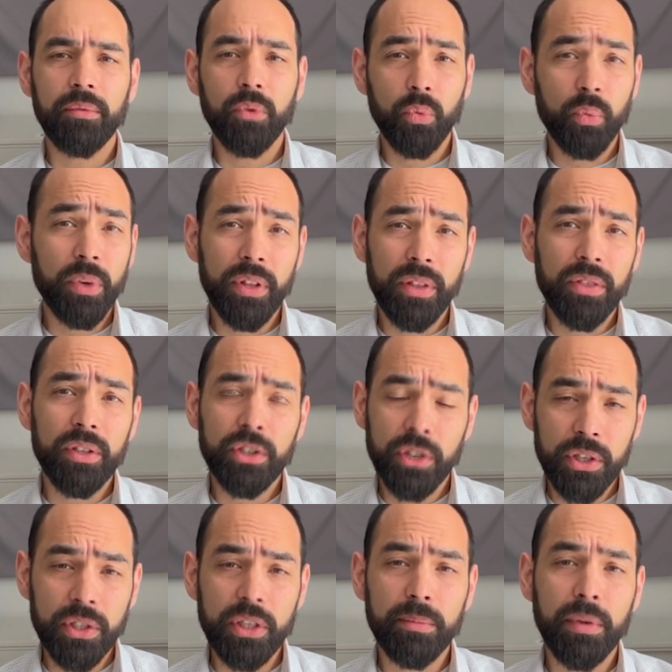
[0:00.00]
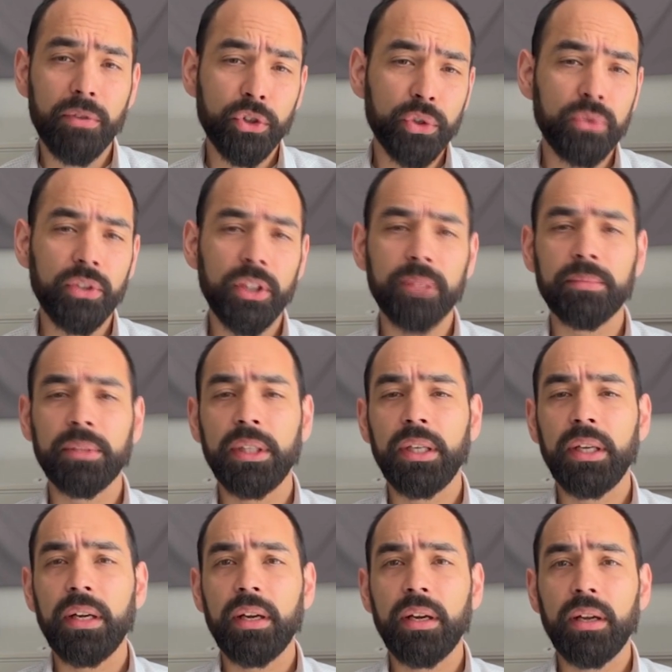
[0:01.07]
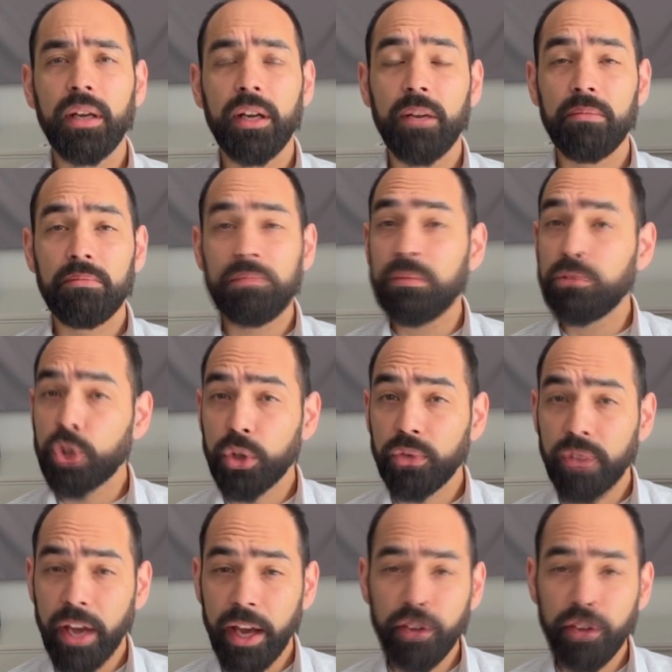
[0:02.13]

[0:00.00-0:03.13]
within the system of Schufa, Schufa